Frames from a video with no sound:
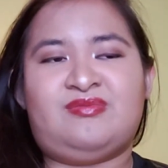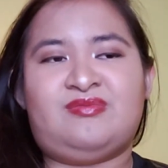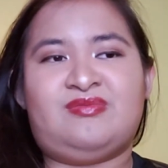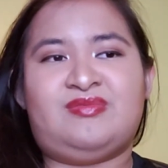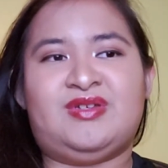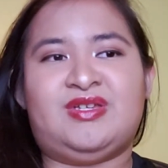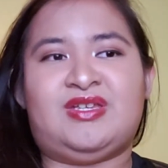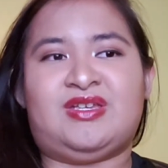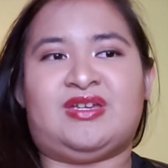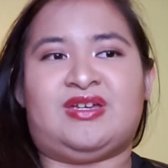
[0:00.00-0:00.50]

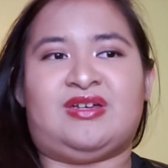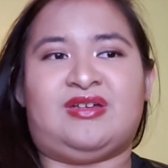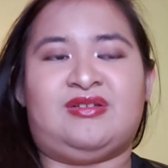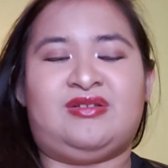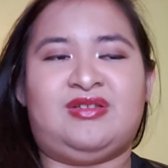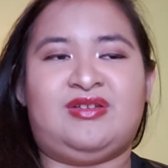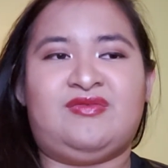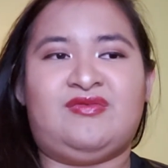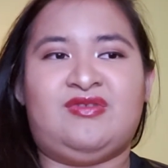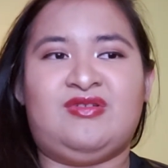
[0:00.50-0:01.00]
But yeah,
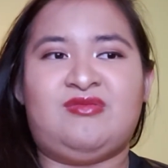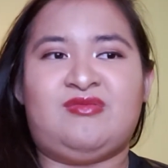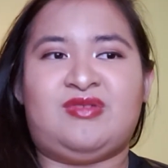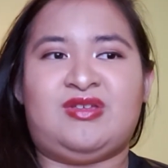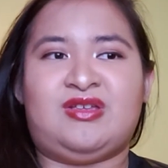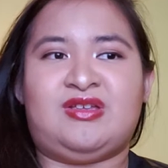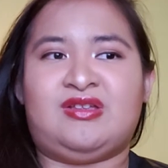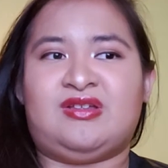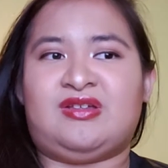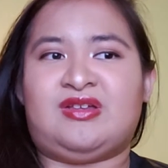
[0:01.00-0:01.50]
like, for
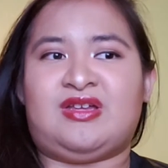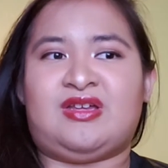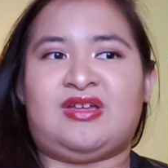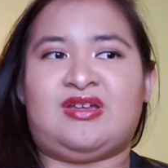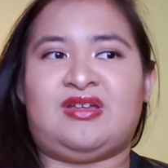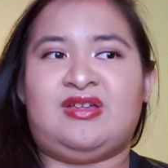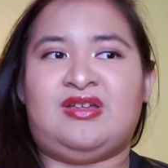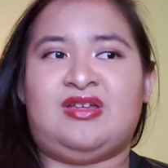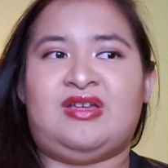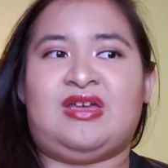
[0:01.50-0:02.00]
me,
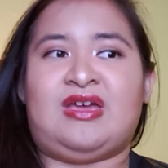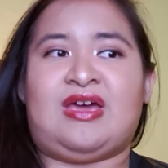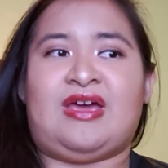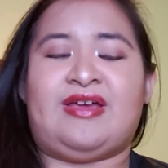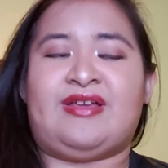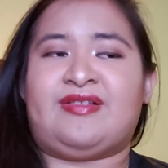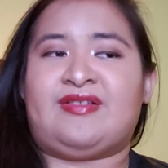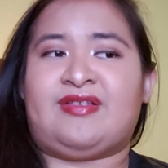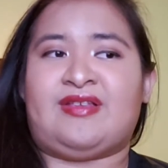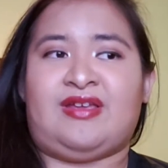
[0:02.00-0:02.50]
like,
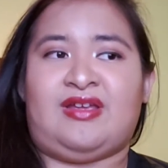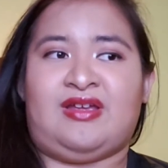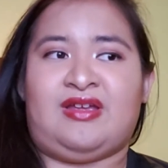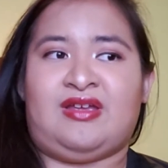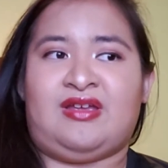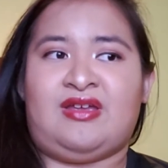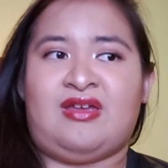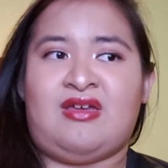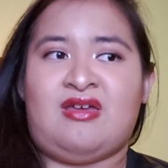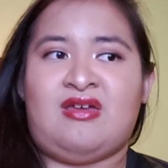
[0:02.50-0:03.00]
I say